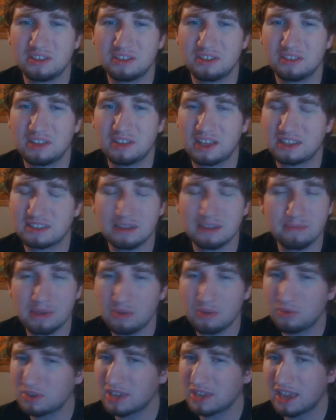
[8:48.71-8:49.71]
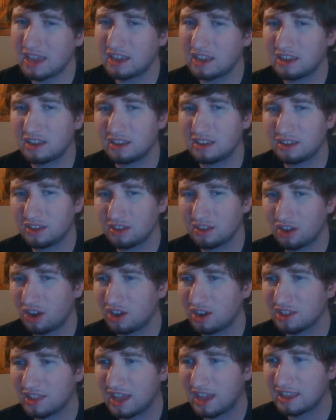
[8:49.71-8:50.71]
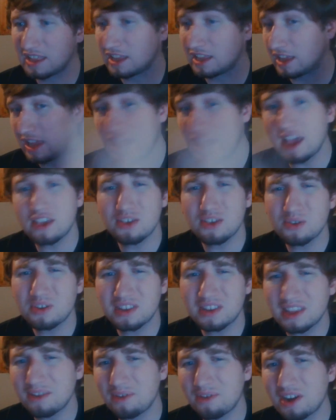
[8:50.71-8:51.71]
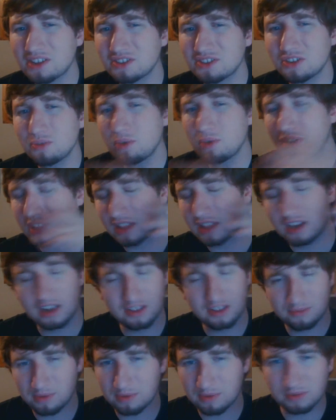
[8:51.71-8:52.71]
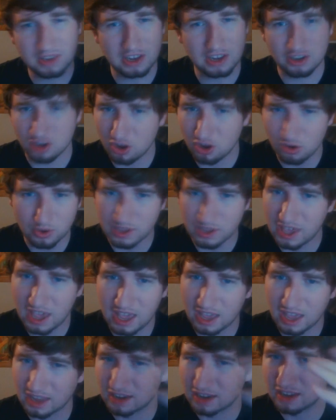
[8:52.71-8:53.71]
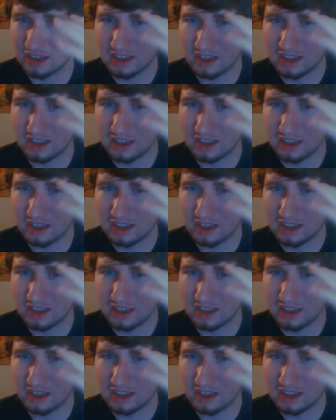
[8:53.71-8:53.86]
like, some people were saying online that, yeah, you can get Roxio to work, then other people saying, no, you can't.